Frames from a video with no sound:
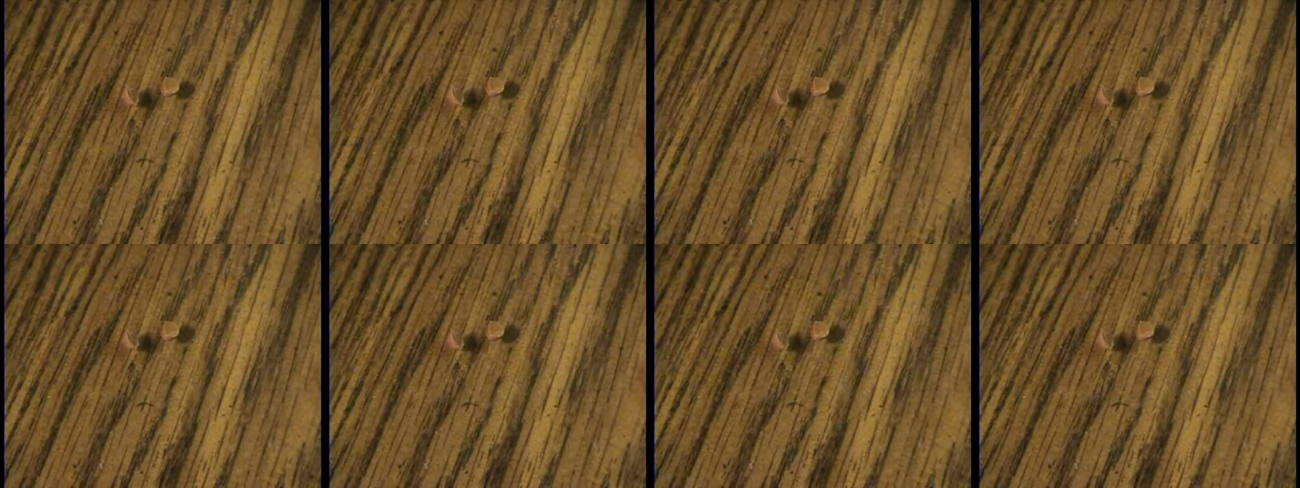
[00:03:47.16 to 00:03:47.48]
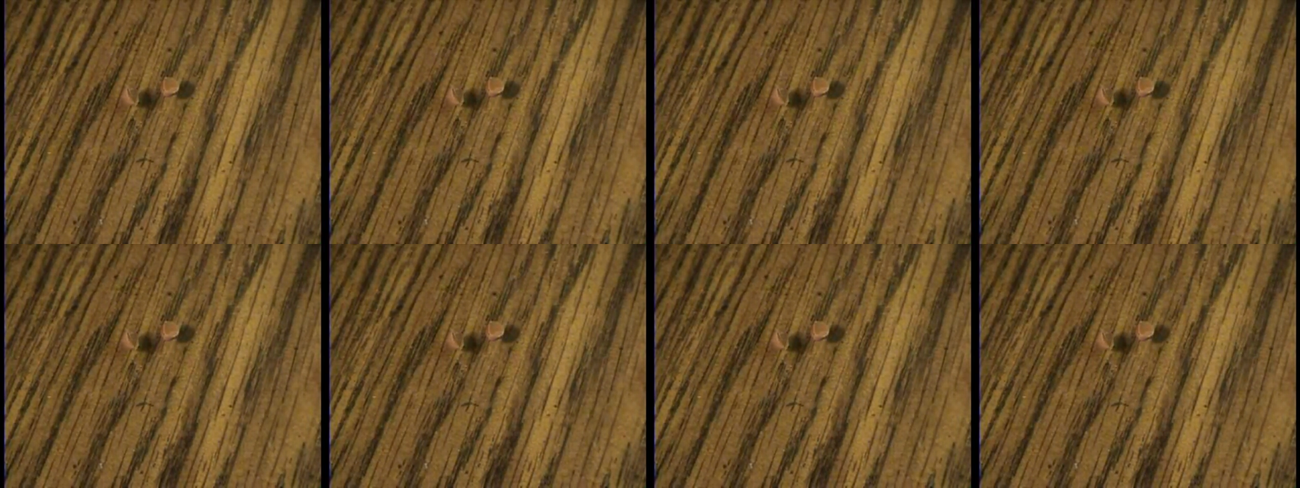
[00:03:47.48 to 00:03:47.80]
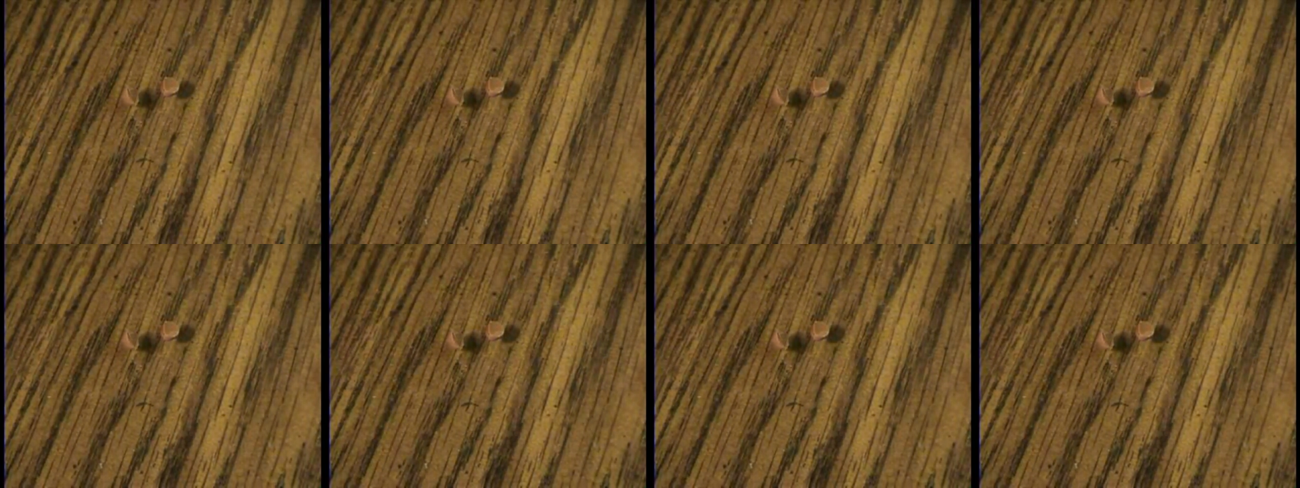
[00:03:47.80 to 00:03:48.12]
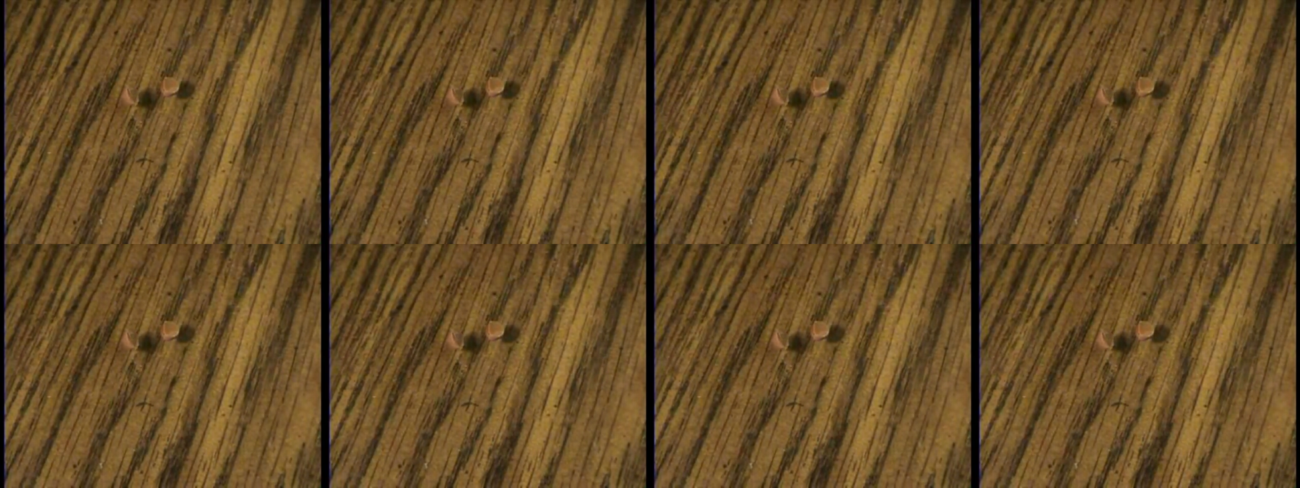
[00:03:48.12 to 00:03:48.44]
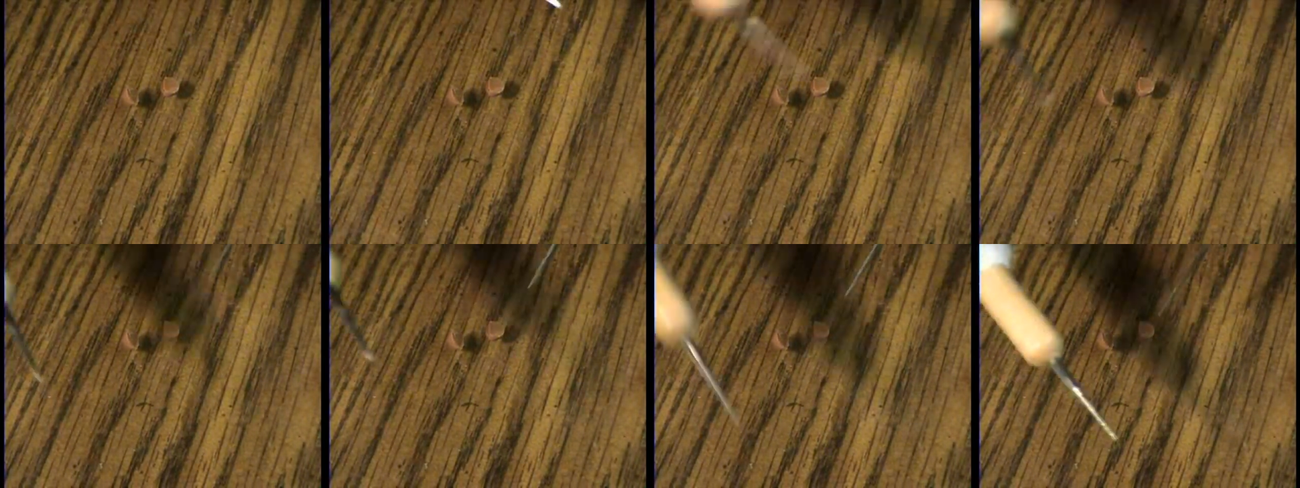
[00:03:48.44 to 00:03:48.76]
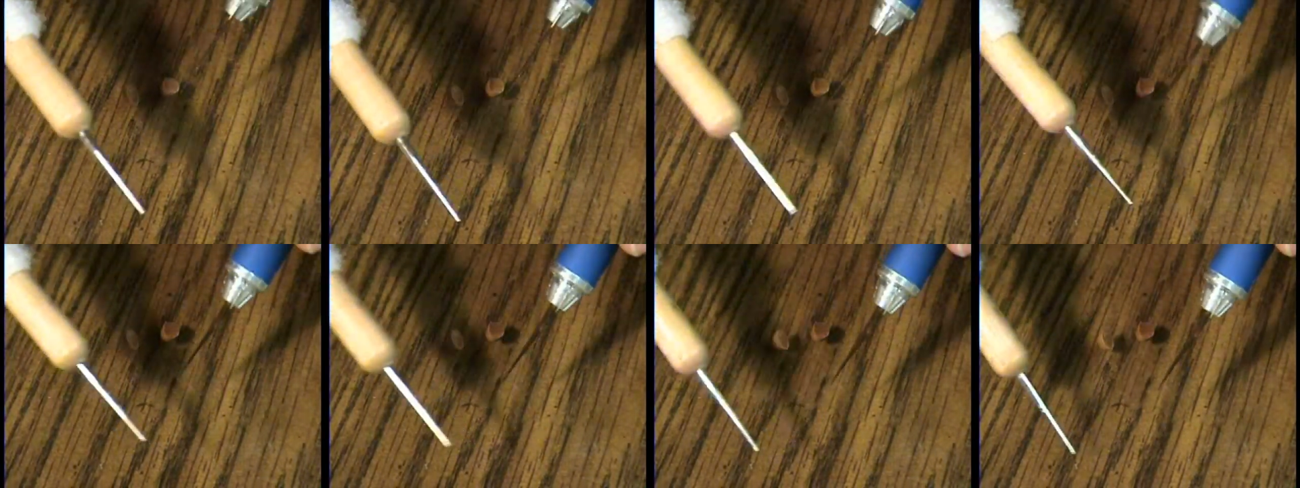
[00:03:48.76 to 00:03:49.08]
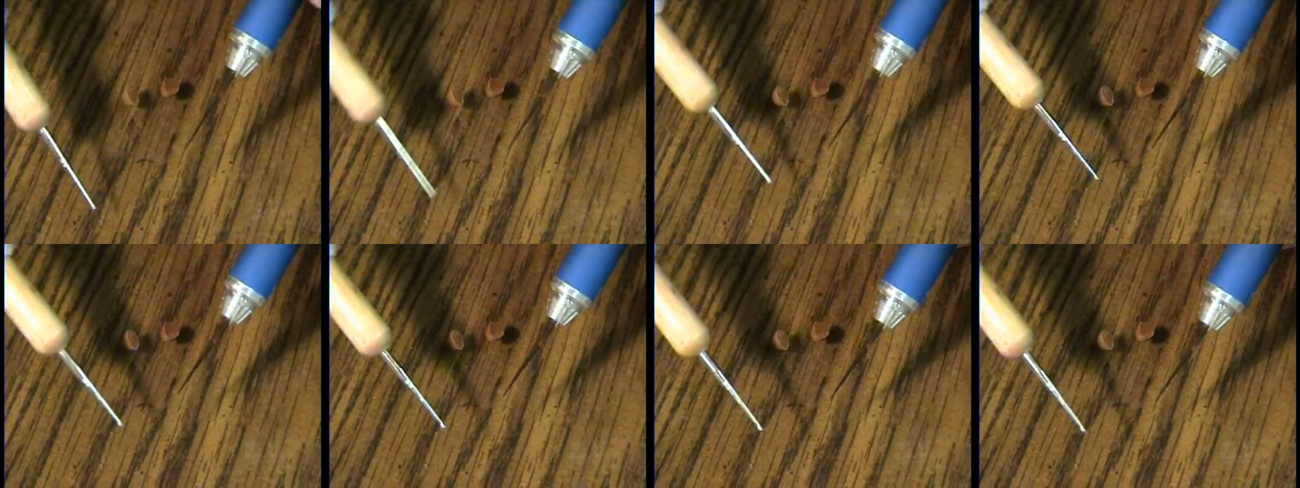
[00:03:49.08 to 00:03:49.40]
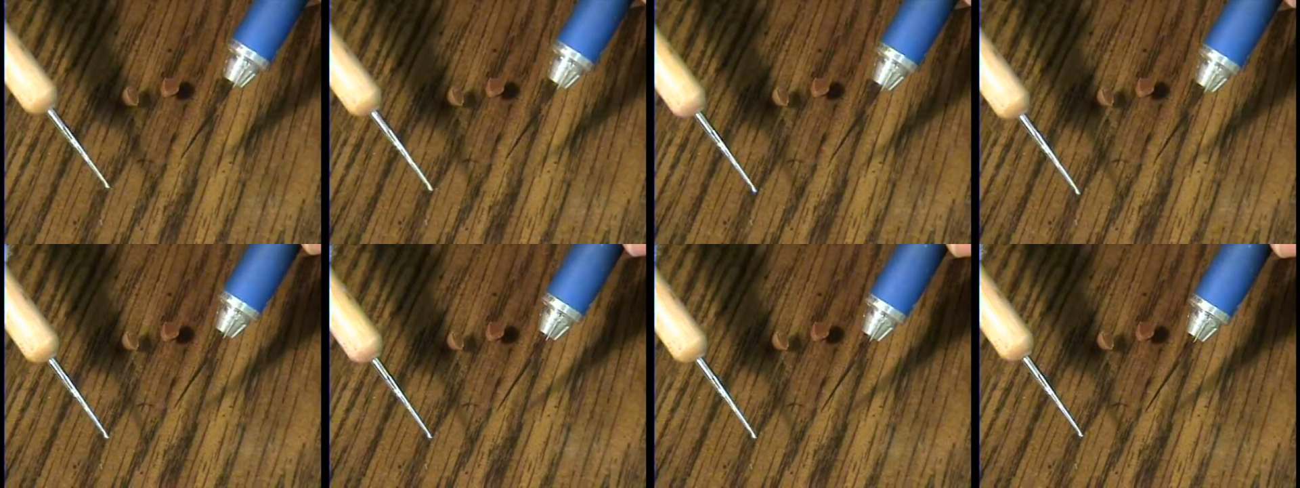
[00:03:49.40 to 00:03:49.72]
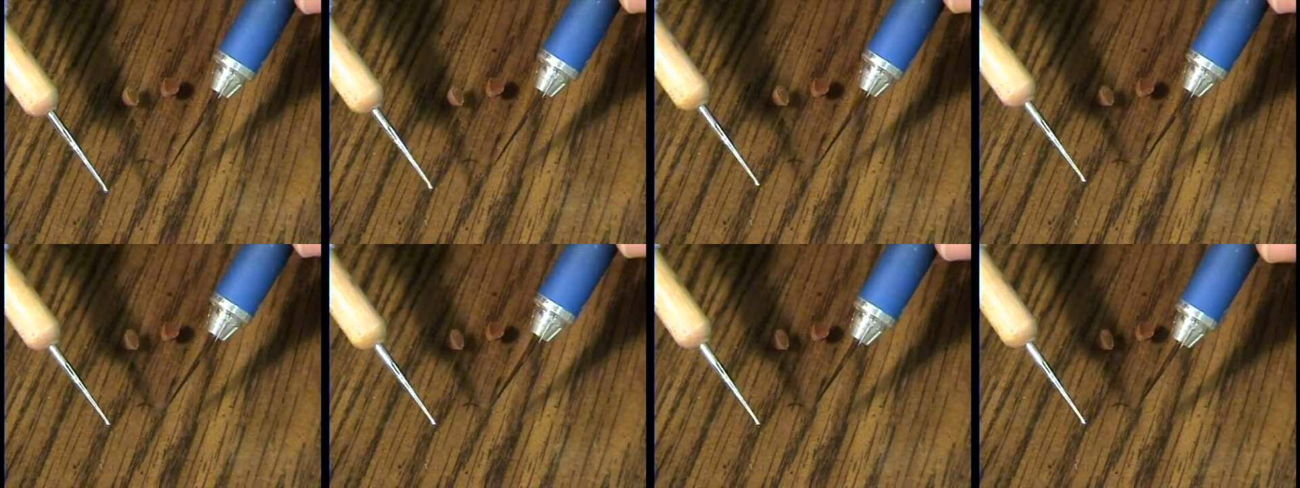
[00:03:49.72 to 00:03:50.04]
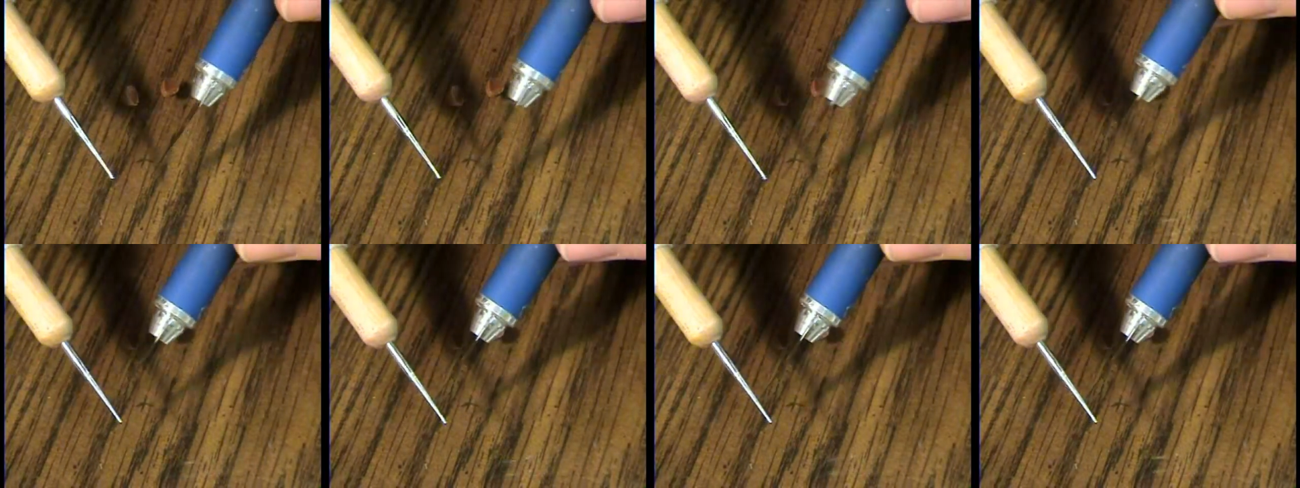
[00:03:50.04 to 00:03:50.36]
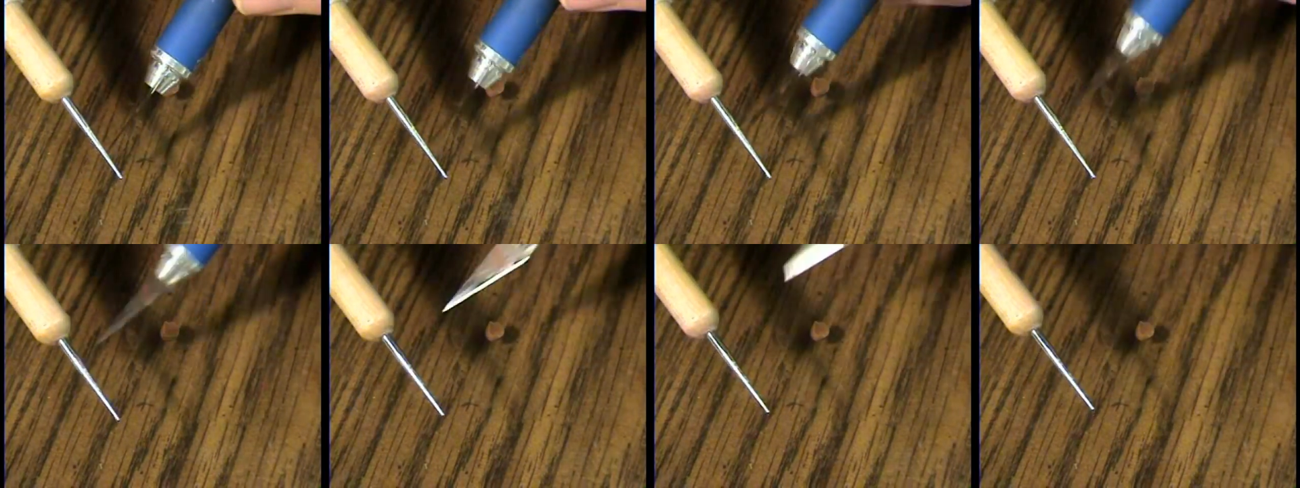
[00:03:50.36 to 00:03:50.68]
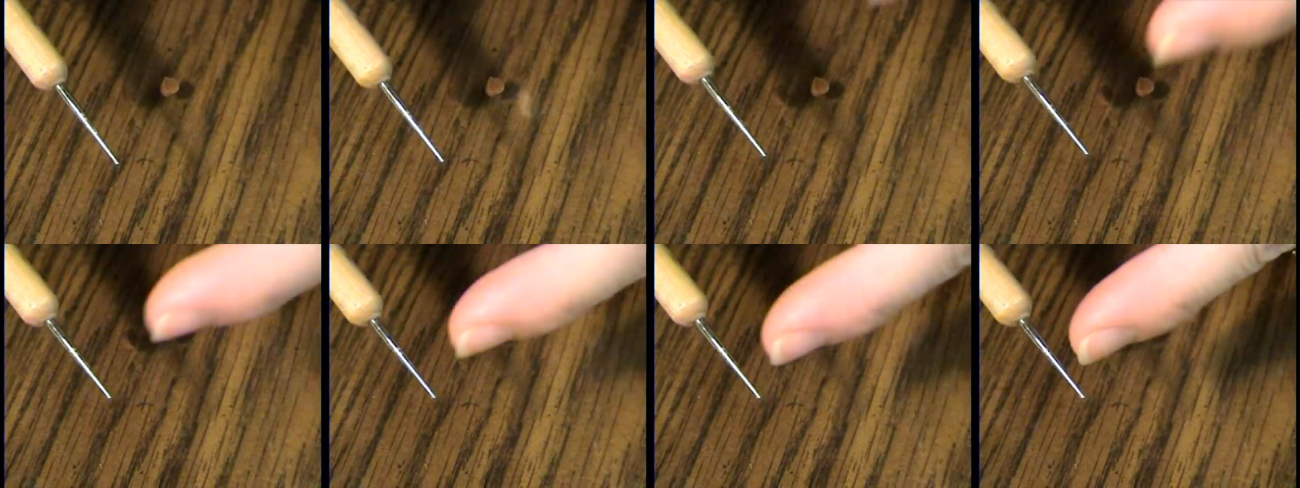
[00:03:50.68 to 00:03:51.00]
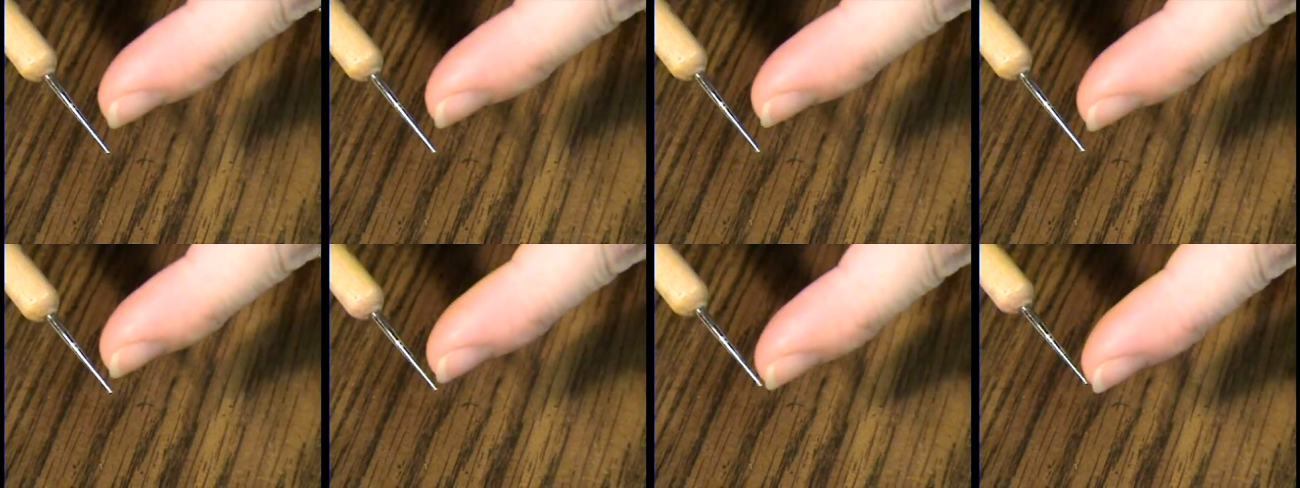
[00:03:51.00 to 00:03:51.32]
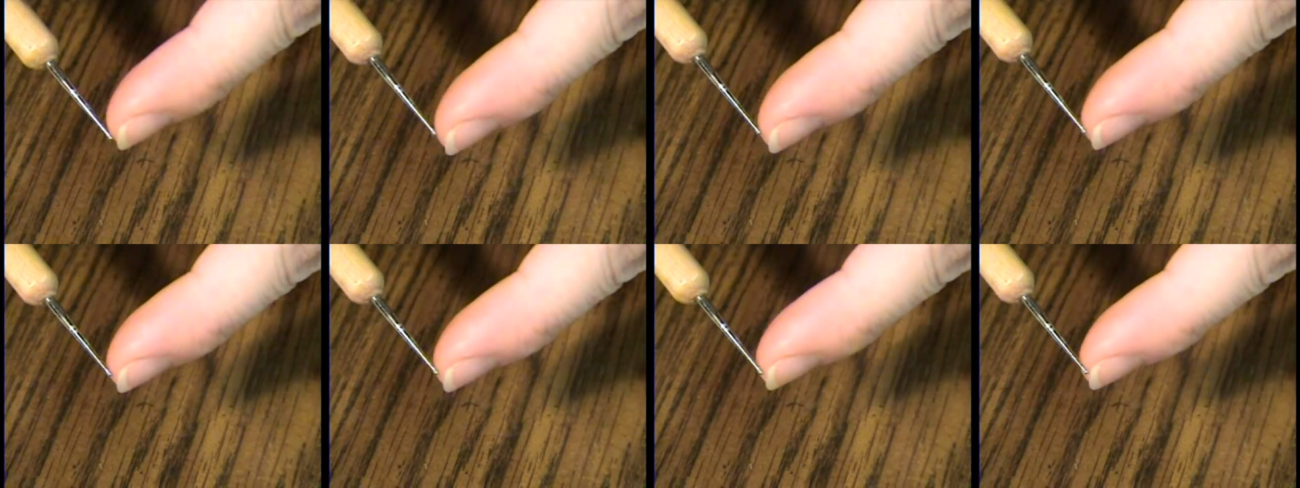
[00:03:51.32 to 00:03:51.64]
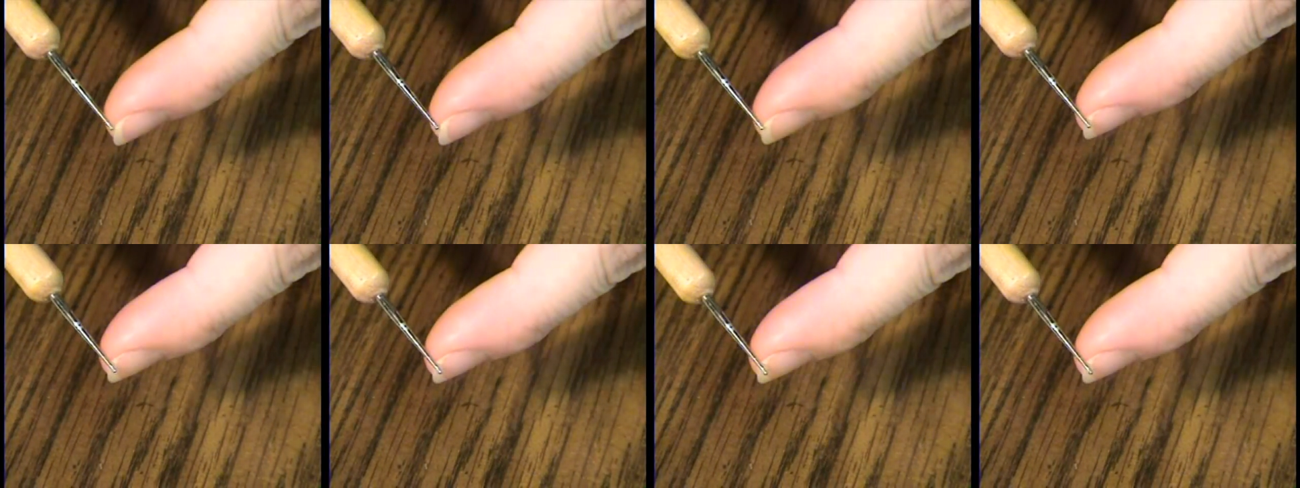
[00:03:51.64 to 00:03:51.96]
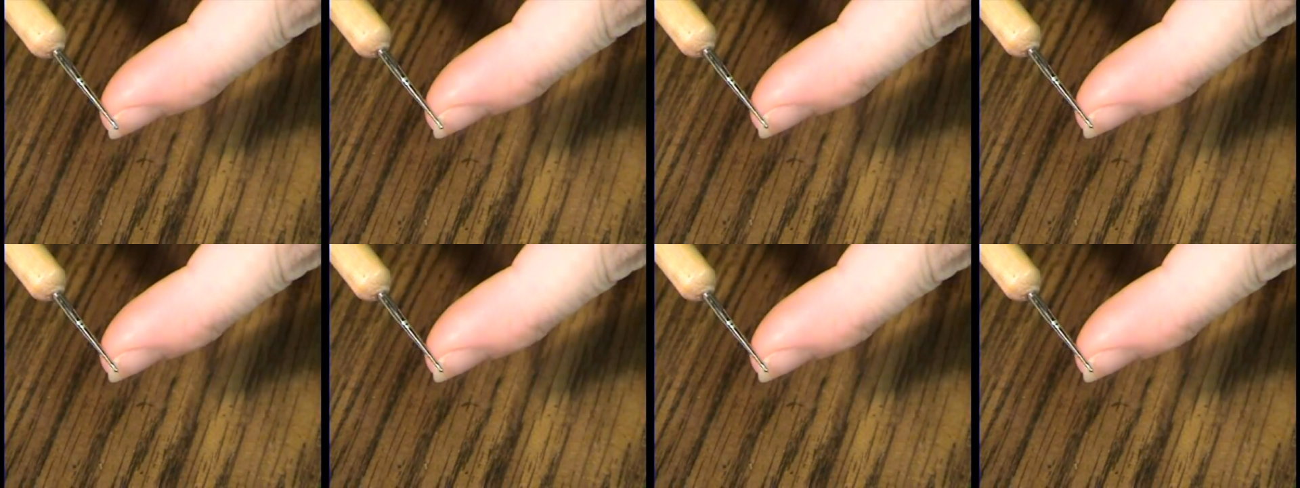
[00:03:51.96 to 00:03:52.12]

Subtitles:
Nobody's mouth can be seen.